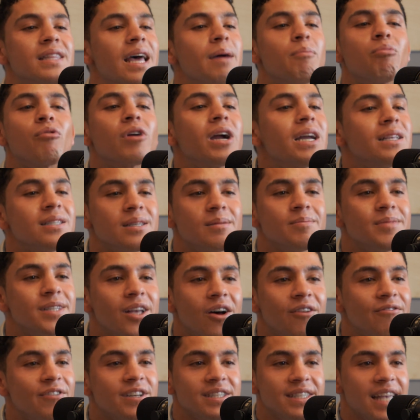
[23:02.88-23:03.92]
that brands
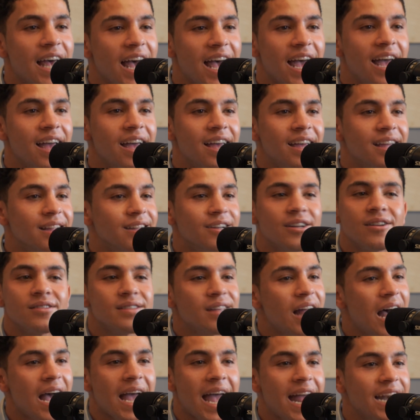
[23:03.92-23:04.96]
himself as that. There's
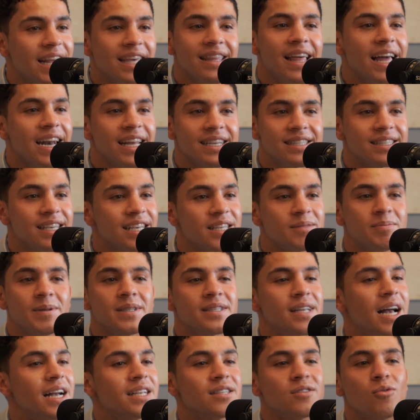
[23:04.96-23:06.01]
not any that exist
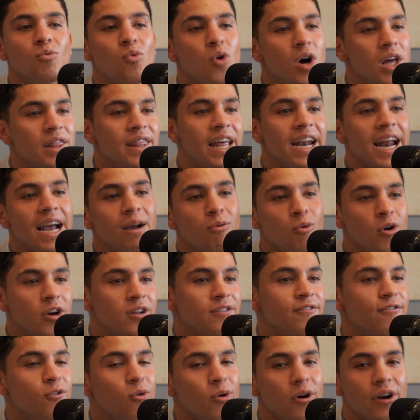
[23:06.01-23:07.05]
besides the one that I
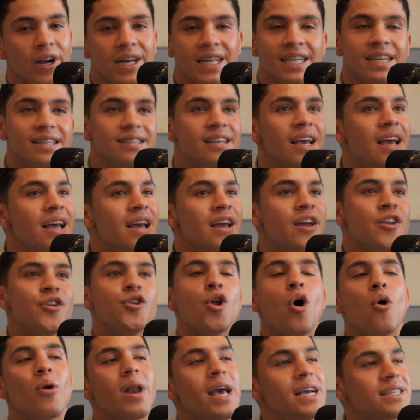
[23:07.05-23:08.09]
worked for, and he's
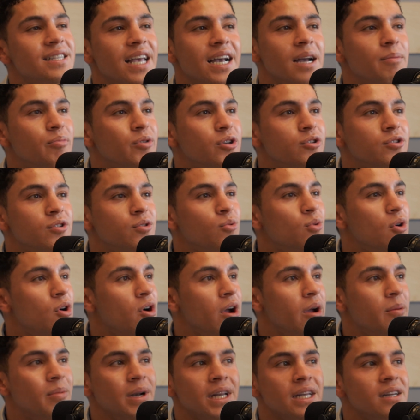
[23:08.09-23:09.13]
known as like a producer
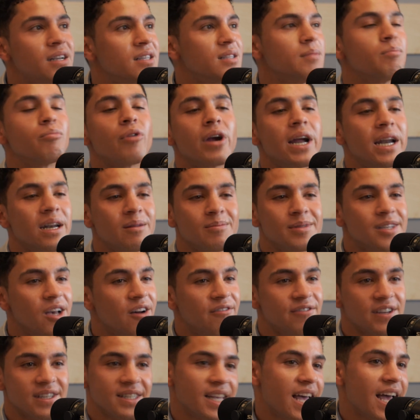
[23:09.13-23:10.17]
lawyer, but he doesn't brand
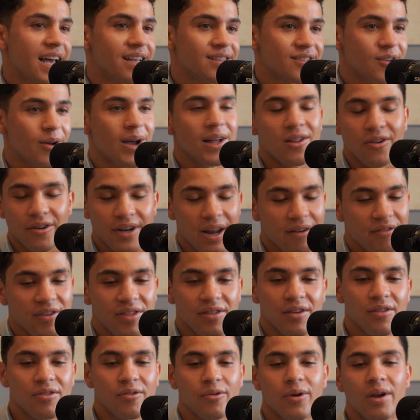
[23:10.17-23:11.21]
himself as that. So I learned
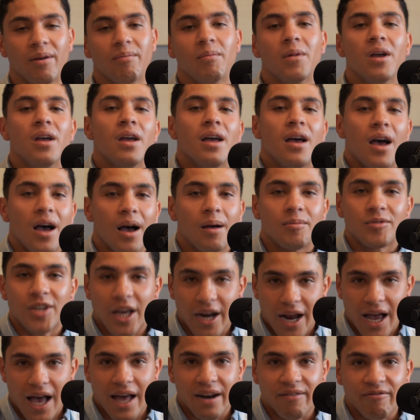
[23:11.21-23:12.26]
everything through him.
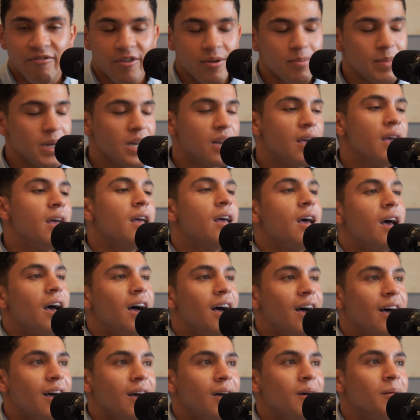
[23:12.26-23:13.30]
Shout out Adam Friedman.
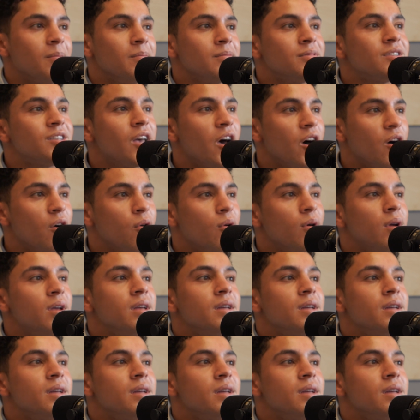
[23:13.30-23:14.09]
So